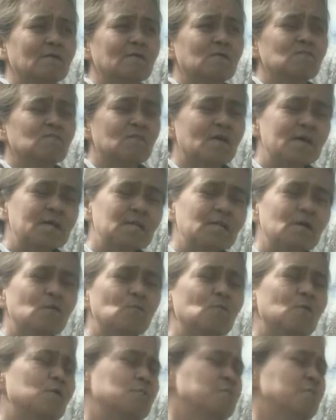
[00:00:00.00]
find out
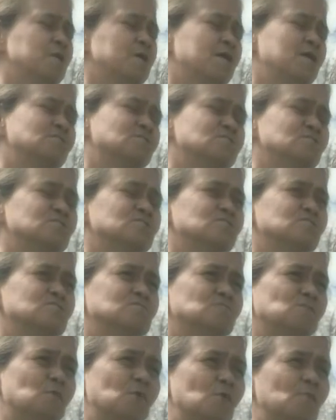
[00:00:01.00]
where our ancestors
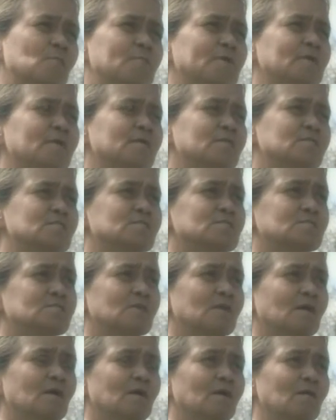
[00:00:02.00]
were because
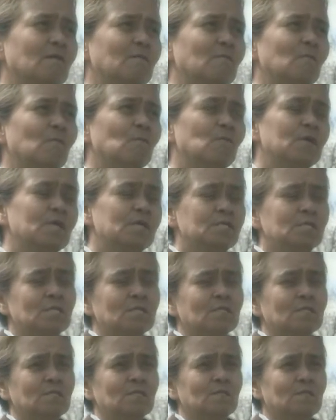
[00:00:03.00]
we
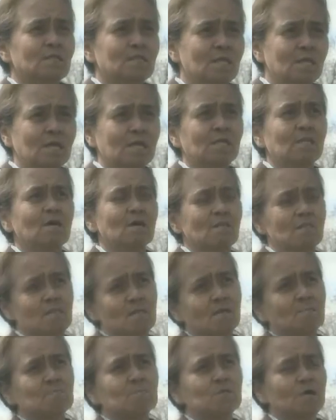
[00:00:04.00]
need
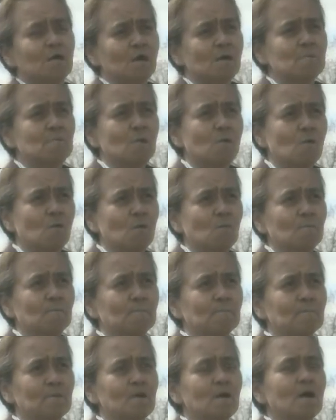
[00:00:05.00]
them to come home.
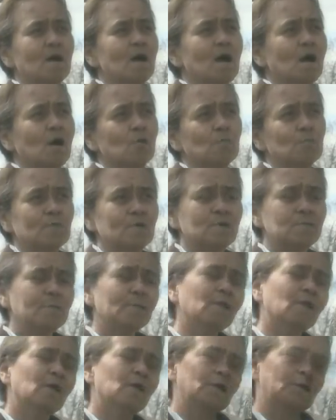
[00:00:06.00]
Our people are